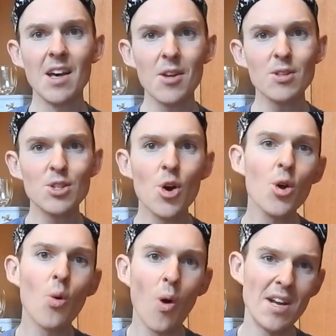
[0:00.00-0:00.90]
Now there is
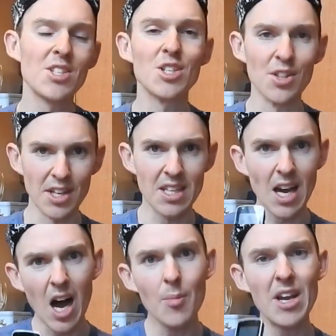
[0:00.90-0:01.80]
no question that
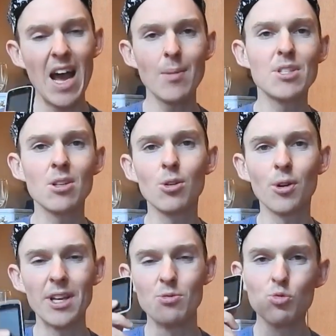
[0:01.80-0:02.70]
Garmin
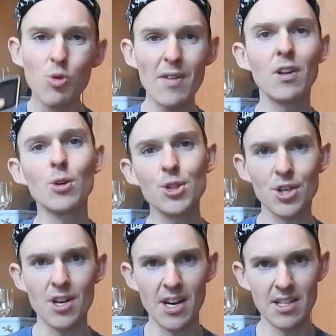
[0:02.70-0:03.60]
absolutely
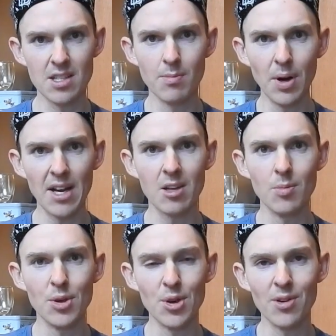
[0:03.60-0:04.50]
revolutionized the bike
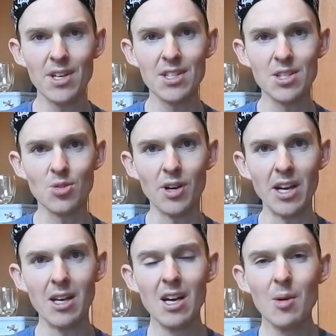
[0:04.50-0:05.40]
computer
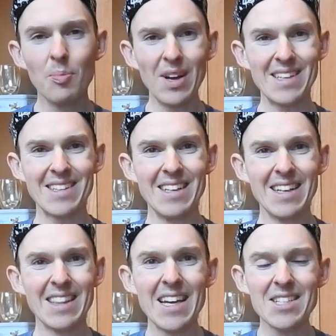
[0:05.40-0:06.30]
industry, but
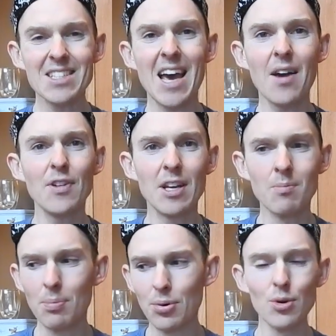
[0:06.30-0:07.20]
they just haven't
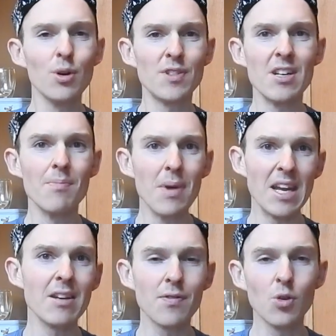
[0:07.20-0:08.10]
improved in a
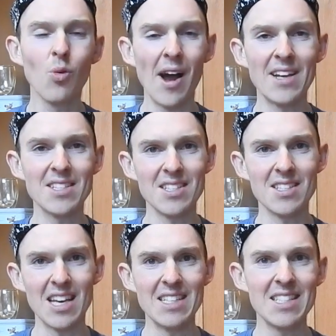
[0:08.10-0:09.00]
meaningful way
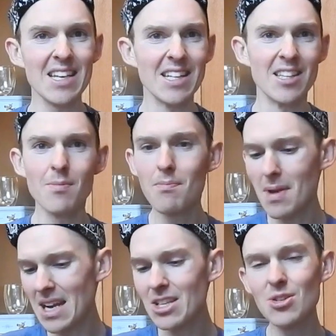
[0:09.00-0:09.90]
since did. The
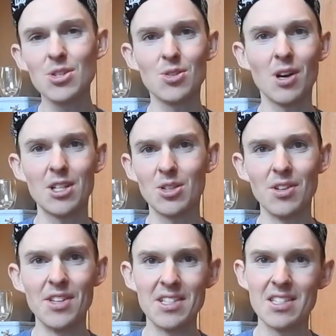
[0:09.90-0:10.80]
menu structure
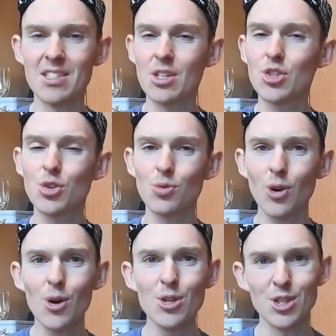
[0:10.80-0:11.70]
in this is
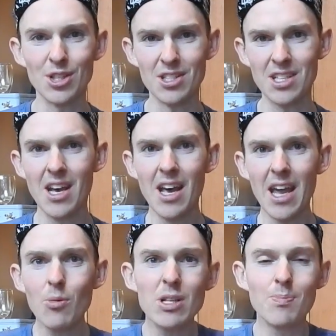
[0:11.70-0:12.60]
atrocious.
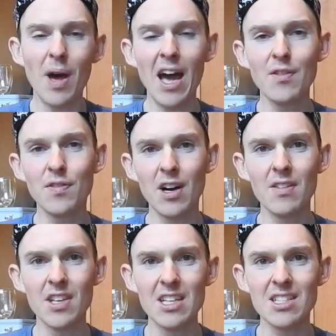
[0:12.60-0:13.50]
It was bad
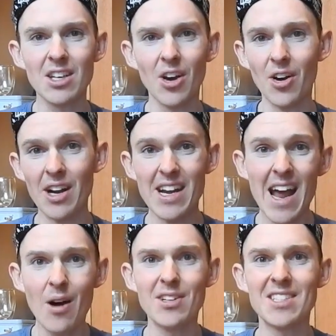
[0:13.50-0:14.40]
5 years ago,
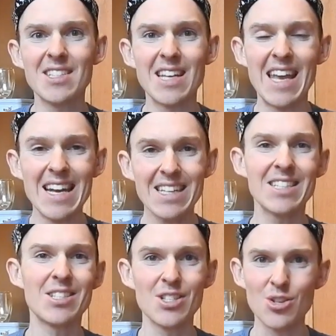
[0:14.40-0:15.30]
now it's just
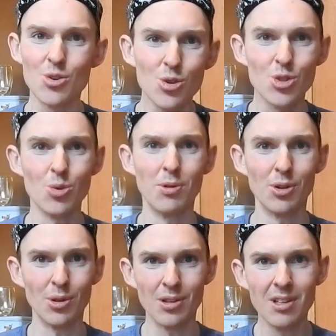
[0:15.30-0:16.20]

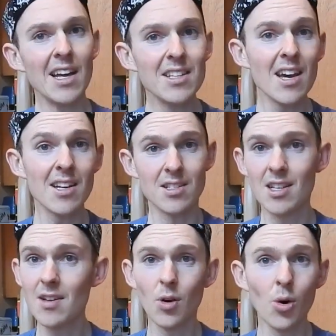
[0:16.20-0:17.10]
inexcusable. And yes,
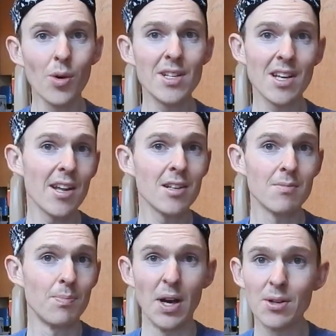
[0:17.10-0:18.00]
they've always
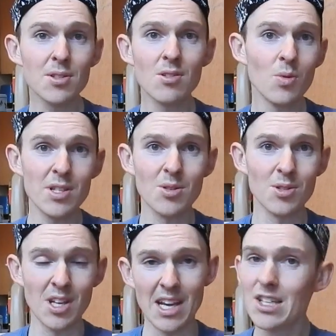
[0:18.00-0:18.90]
added bells and
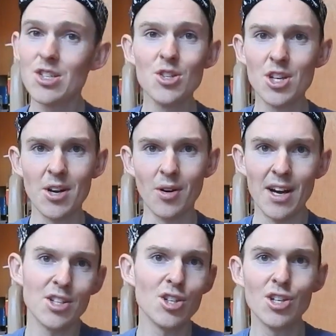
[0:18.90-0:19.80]
whistles to each new
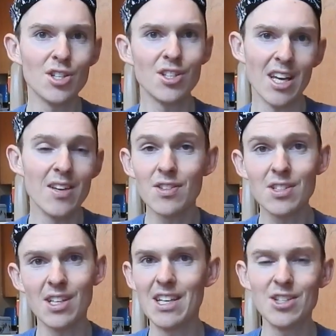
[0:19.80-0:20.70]
generation and
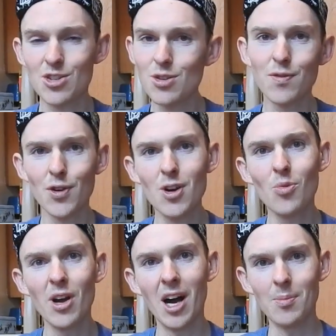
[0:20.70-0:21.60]
even to each new
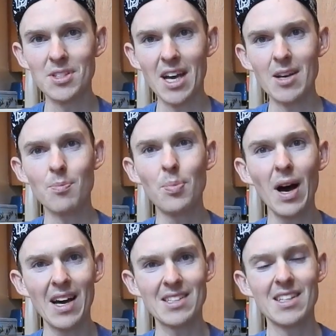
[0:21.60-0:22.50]
firmware update,
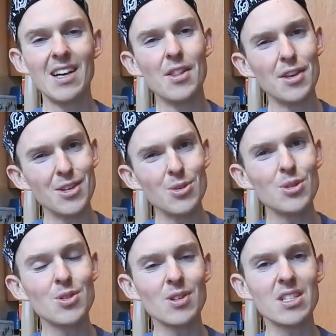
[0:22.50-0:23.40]
but the
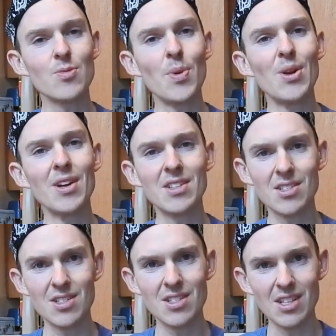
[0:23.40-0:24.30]
user
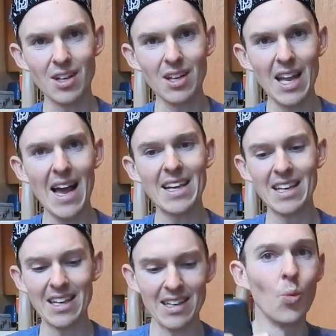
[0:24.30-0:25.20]
experience is still
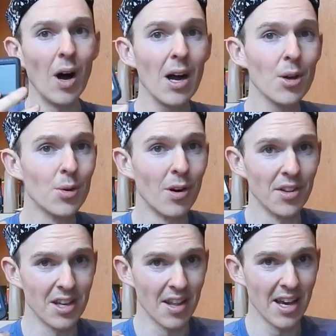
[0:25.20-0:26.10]
lacking. Wahoo,
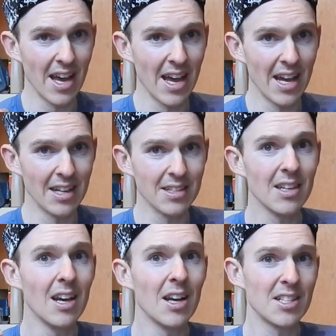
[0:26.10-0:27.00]
on the other
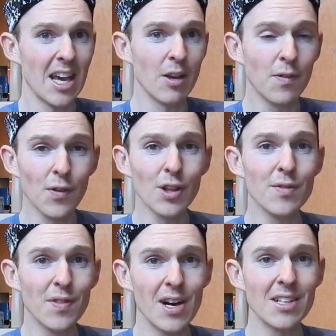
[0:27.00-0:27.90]
hand, take full
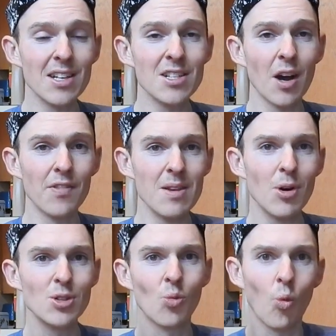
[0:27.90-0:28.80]
advantage of the
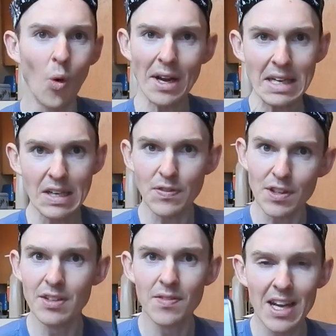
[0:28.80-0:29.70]
most
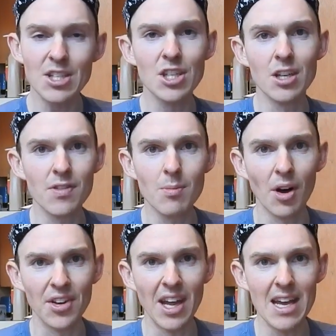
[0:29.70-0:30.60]
wonderful invention of the
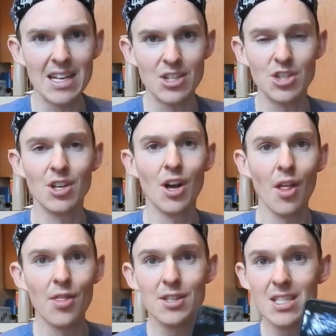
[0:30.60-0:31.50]
modern age,
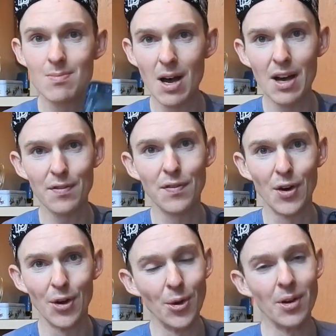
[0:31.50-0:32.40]
the
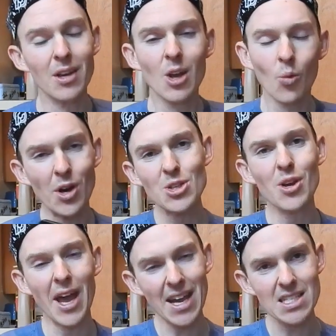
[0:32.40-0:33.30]
smartphone. When
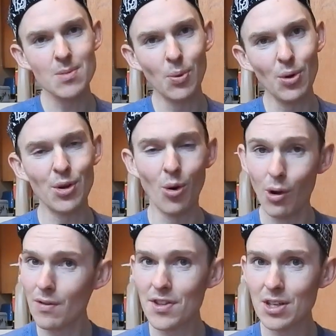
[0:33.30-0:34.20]
you export
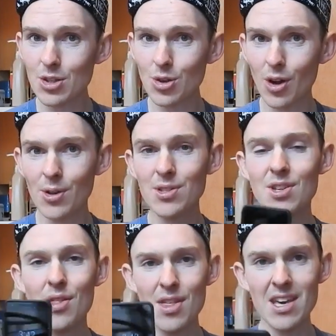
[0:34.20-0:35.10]
all of the
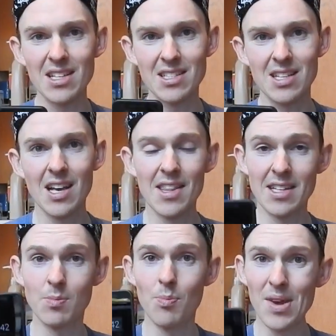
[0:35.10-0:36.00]
controls to this,
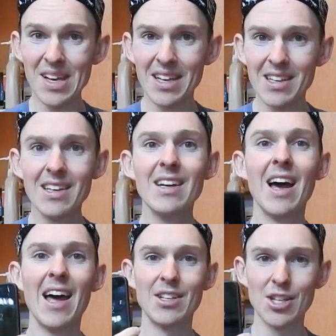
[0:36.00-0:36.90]
that's bigger
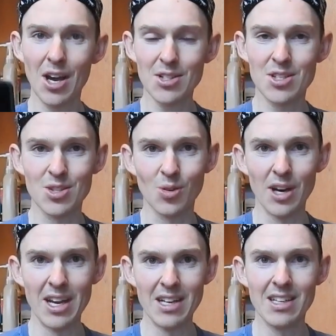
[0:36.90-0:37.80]
and
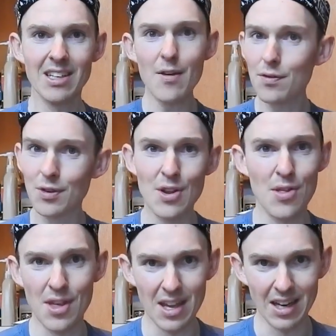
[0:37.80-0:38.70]
touchscreen,
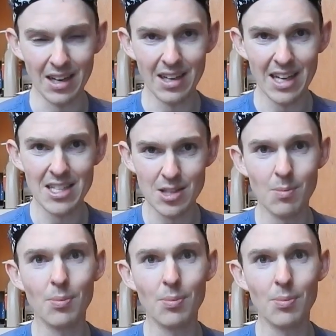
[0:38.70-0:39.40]
everything is